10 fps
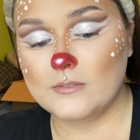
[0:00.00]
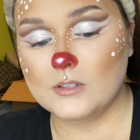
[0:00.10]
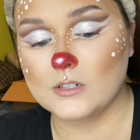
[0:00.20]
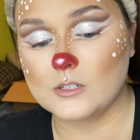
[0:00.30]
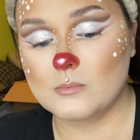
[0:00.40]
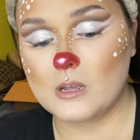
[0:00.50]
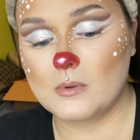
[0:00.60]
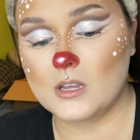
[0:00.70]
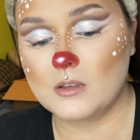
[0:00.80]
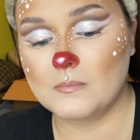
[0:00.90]
There's
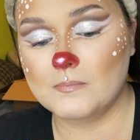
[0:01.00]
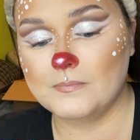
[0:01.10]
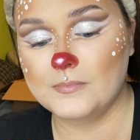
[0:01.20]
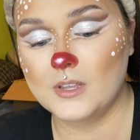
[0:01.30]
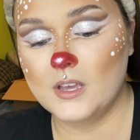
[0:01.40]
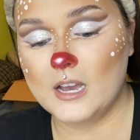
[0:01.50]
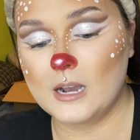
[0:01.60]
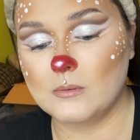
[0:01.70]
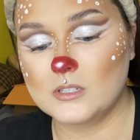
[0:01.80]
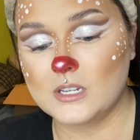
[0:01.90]
maybe, I
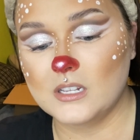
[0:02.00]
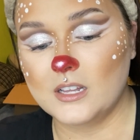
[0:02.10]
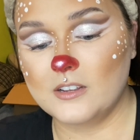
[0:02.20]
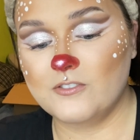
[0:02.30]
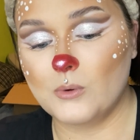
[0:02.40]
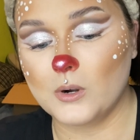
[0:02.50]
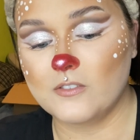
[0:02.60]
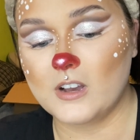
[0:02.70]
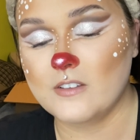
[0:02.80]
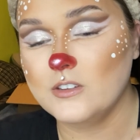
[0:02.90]
would say like 4 to
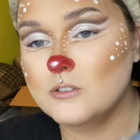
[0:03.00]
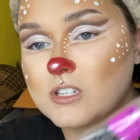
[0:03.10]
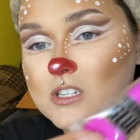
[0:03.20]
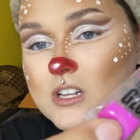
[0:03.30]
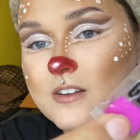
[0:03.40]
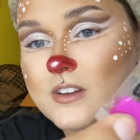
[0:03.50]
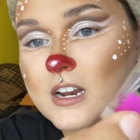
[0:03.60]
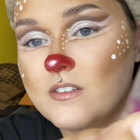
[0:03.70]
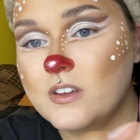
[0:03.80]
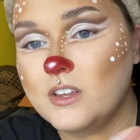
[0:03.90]
5 uses left out of it.